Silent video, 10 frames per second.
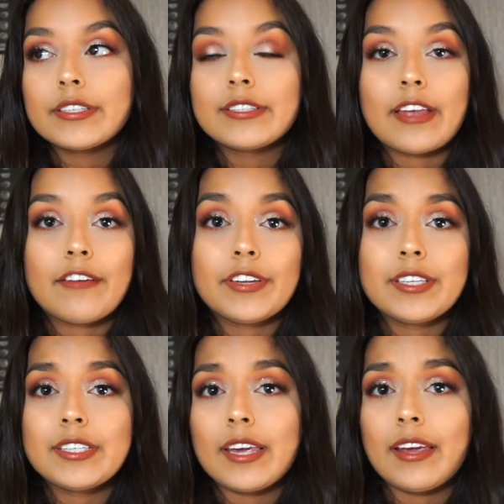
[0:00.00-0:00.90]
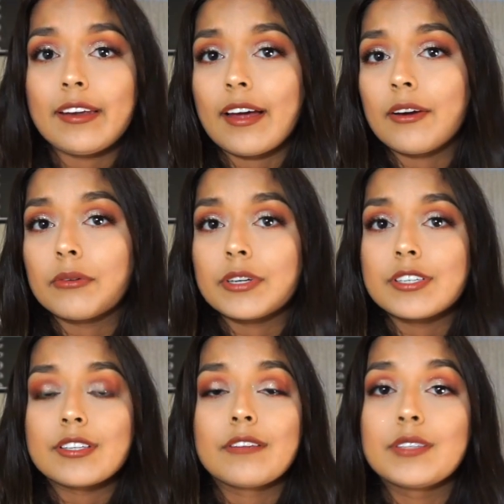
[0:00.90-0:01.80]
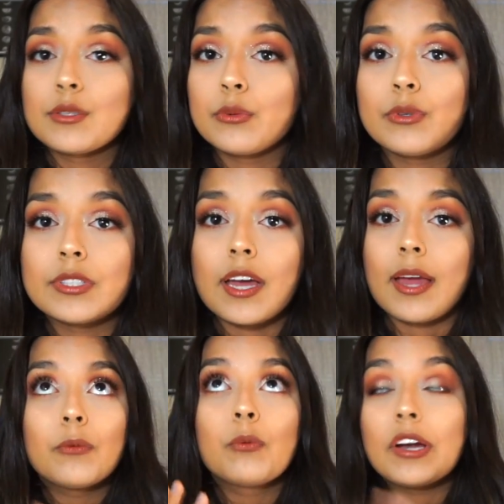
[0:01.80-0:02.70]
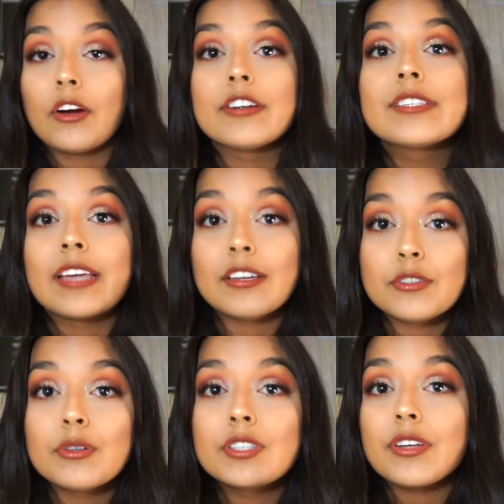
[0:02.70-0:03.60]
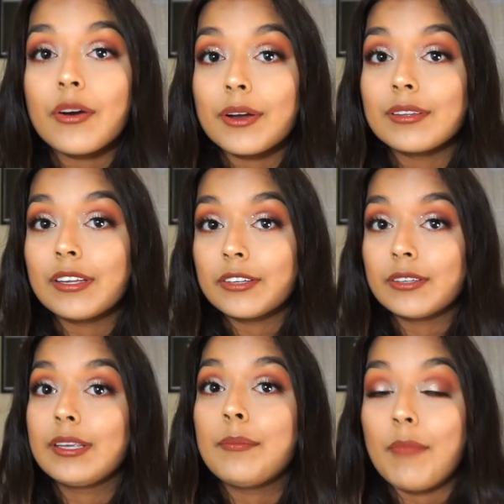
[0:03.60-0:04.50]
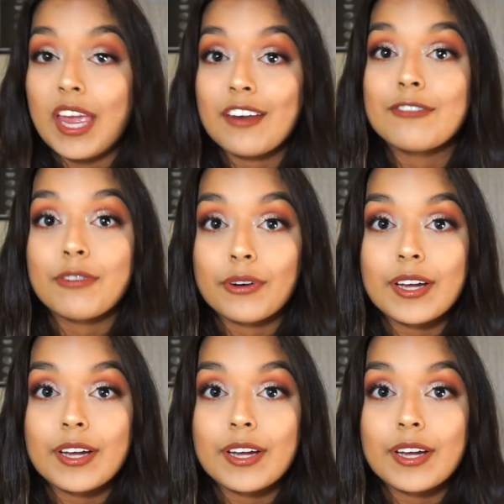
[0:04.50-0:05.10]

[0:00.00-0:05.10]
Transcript: 7 to 8 hours of school time where our schedules are literally made for